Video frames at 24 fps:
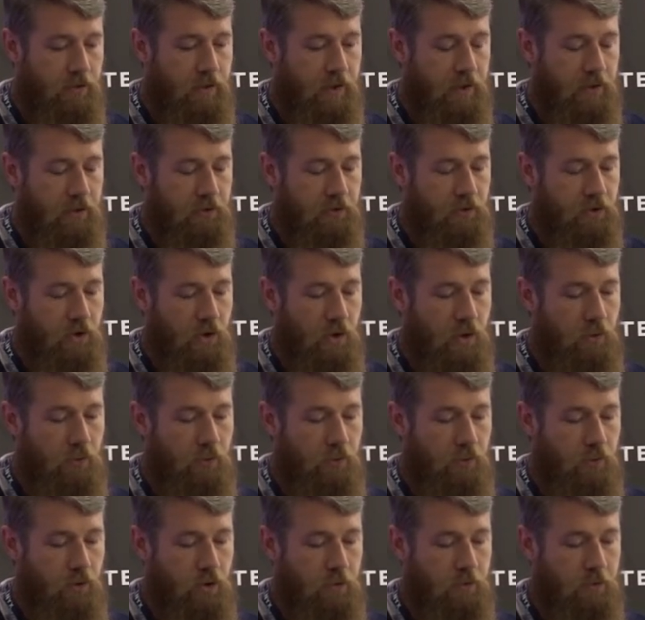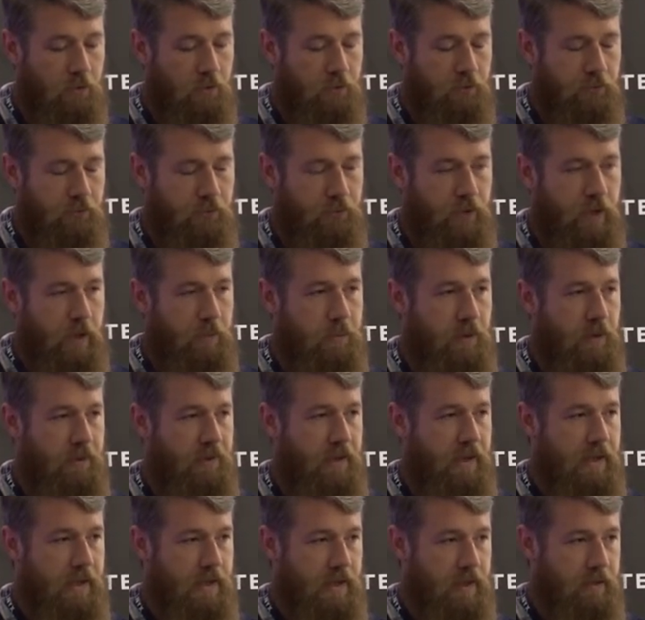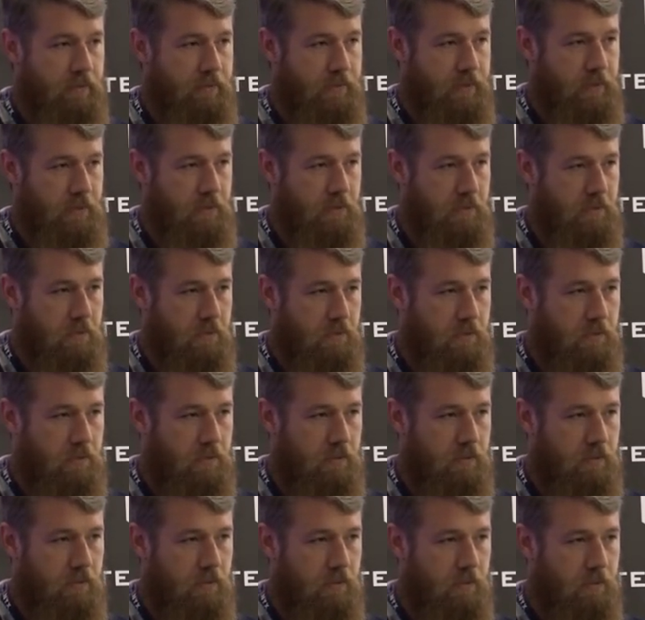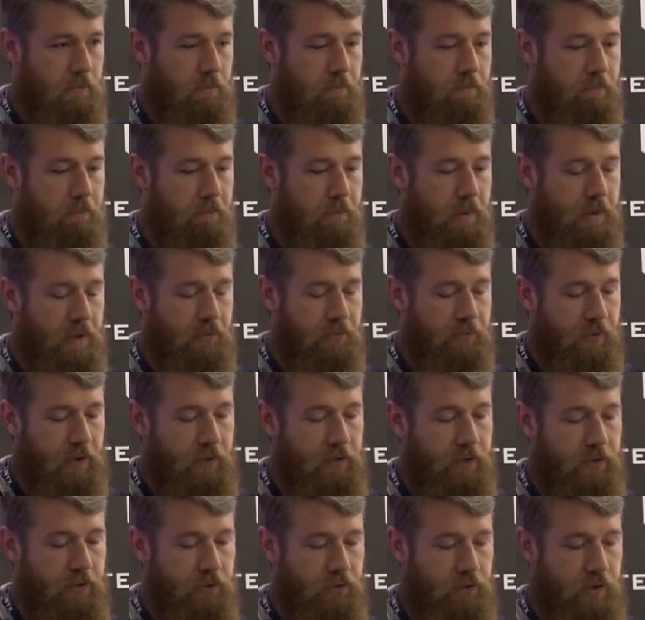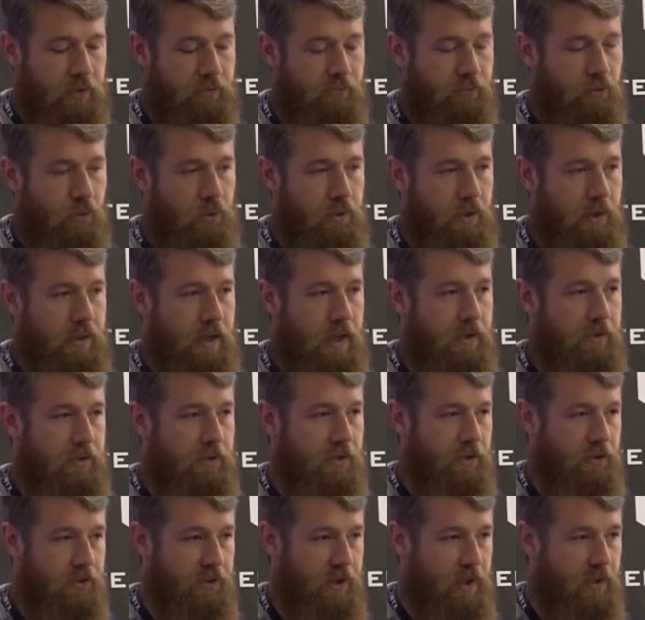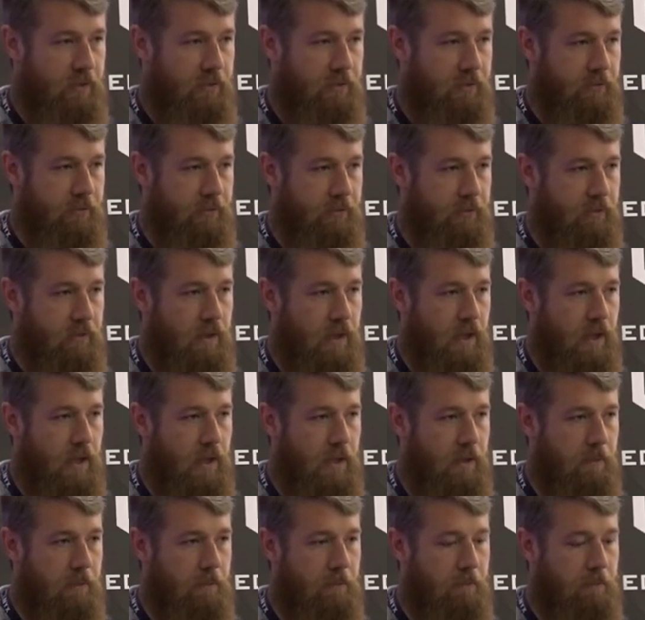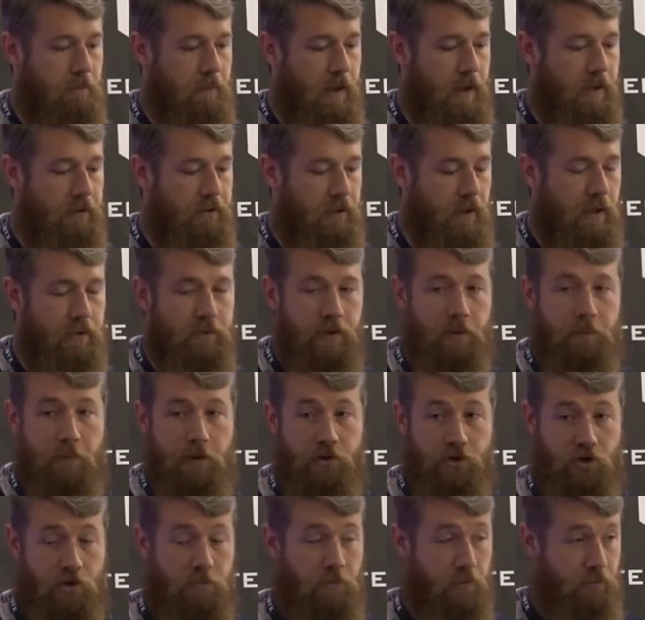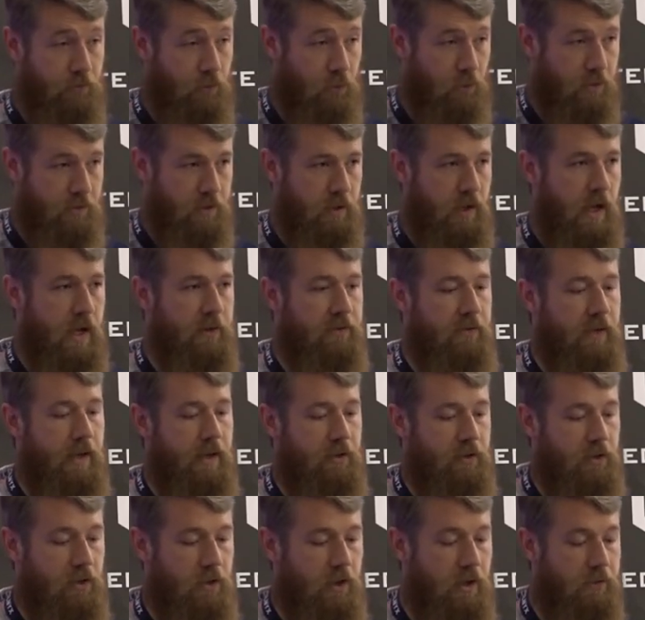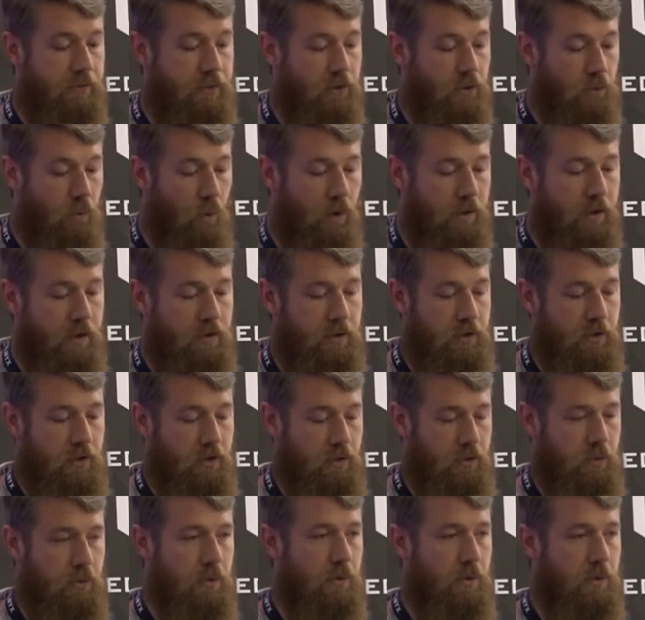There's no formal framework they give you, but it's fairly straightforward to test yourself. Um, as, as I mentioned before in the last answer, if you wanted to,